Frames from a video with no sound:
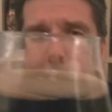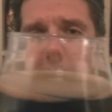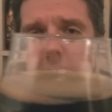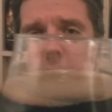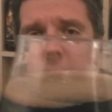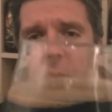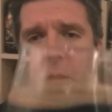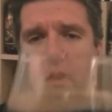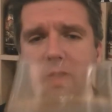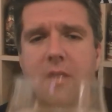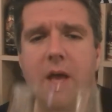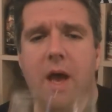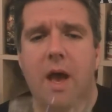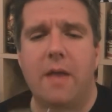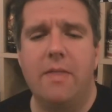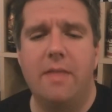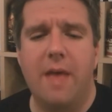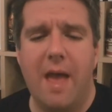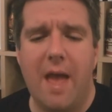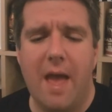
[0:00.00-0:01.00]
black as
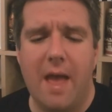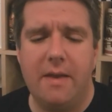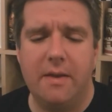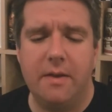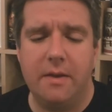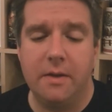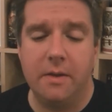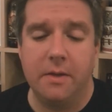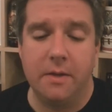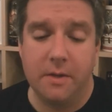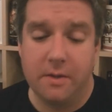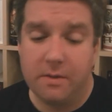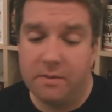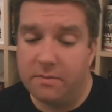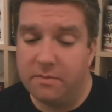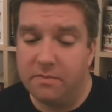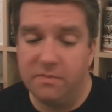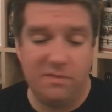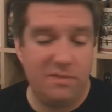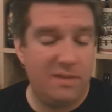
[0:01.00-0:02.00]
night. The head,
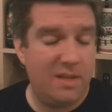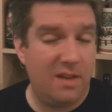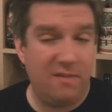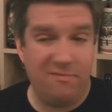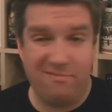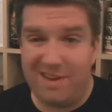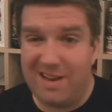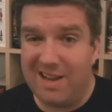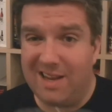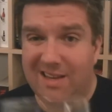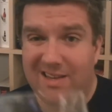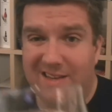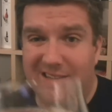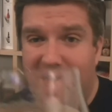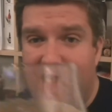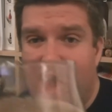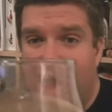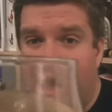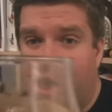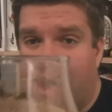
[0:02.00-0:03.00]
really
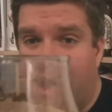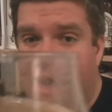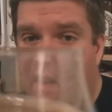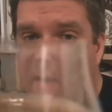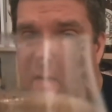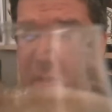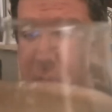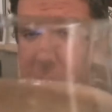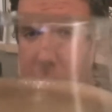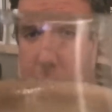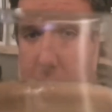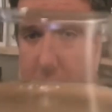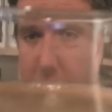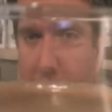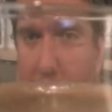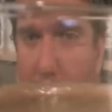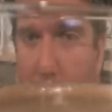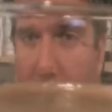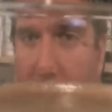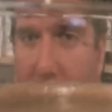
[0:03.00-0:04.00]
dark kind of
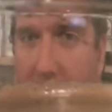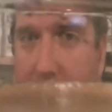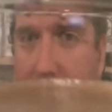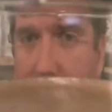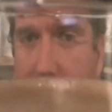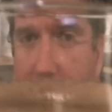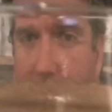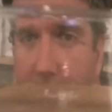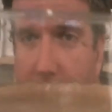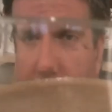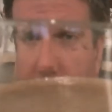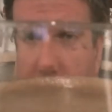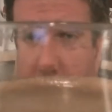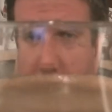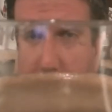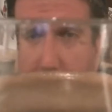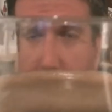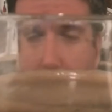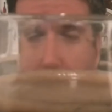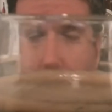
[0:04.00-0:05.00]
wisp of
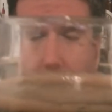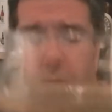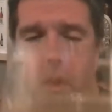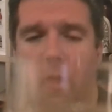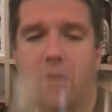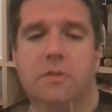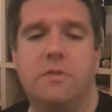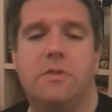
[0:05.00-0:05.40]
froth.